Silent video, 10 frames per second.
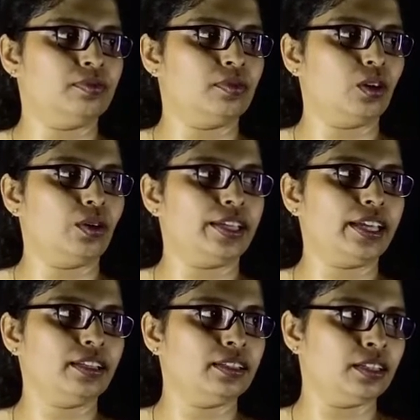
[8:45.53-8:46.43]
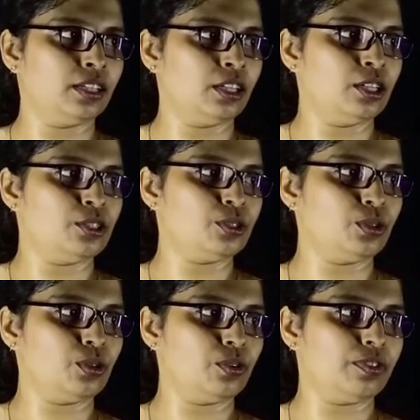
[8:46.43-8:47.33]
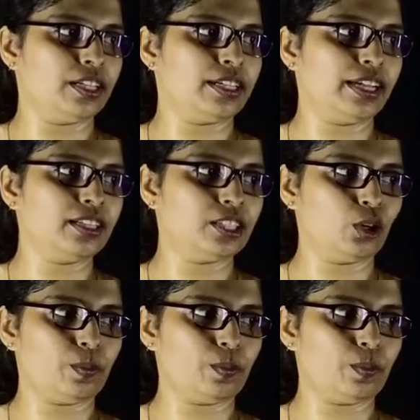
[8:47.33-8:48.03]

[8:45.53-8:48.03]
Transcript: Okay. So we get 0